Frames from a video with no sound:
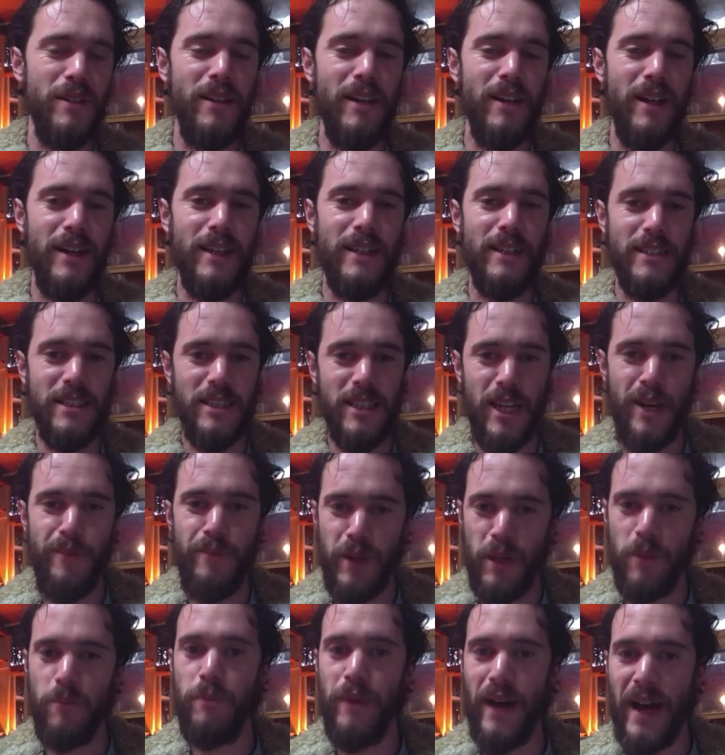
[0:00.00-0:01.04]
Sure. Like it's
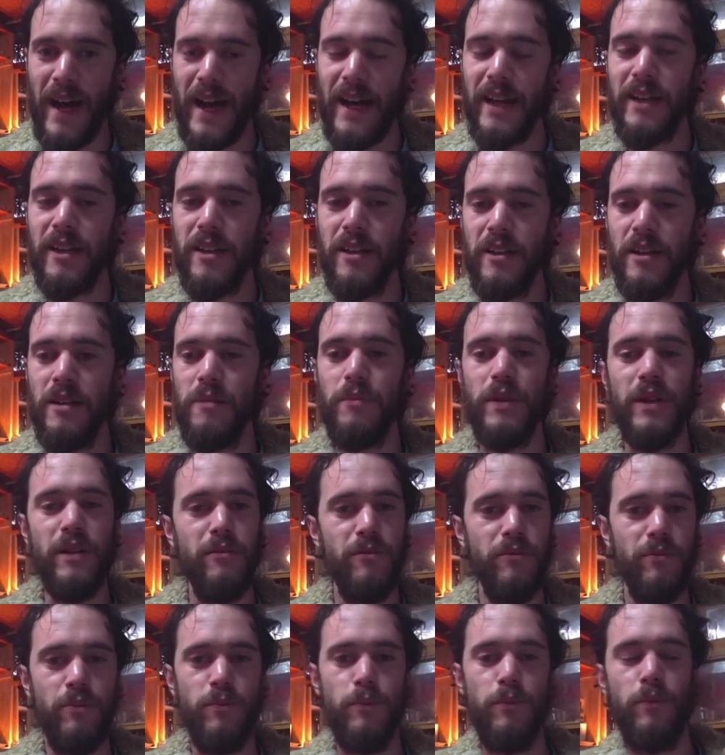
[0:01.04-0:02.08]
coming back, but
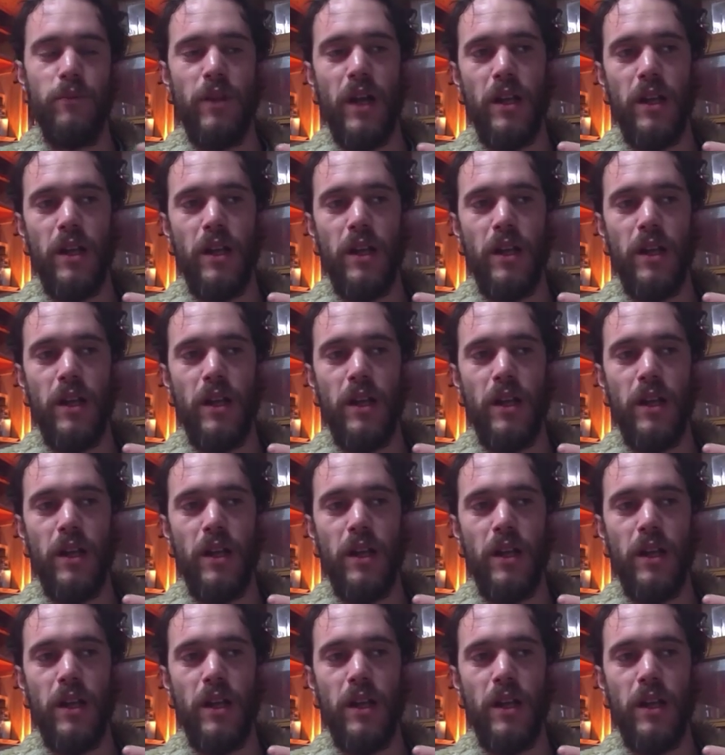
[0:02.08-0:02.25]
mm -hmm.